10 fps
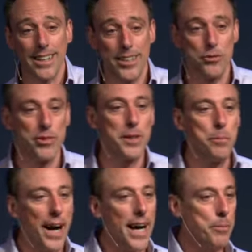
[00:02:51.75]
He's really
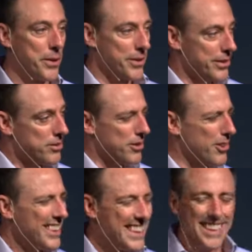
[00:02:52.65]
popular. And
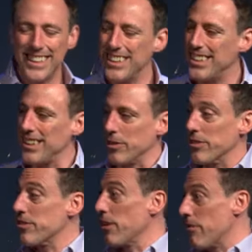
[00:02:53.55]
so, no, no, no, we're going
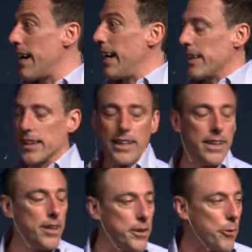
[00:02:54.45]
to start a riot. Like,
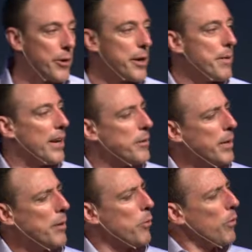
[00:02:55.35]
they're worried about in the
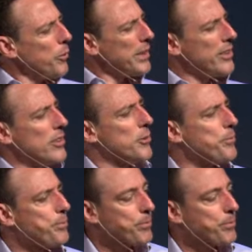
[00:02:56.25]
Bible. What do we do?